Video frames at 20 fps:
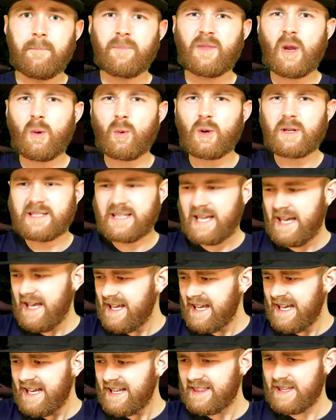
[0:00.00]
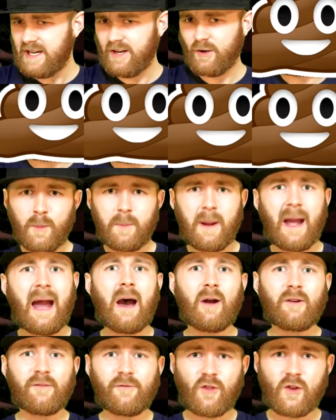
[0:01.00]
They were taking their poop
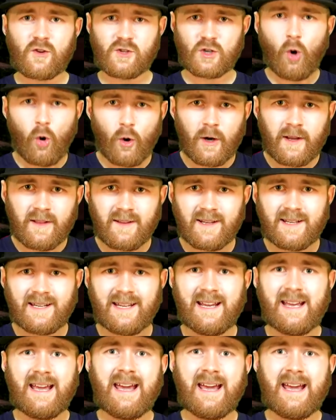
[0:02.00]
out of the toilet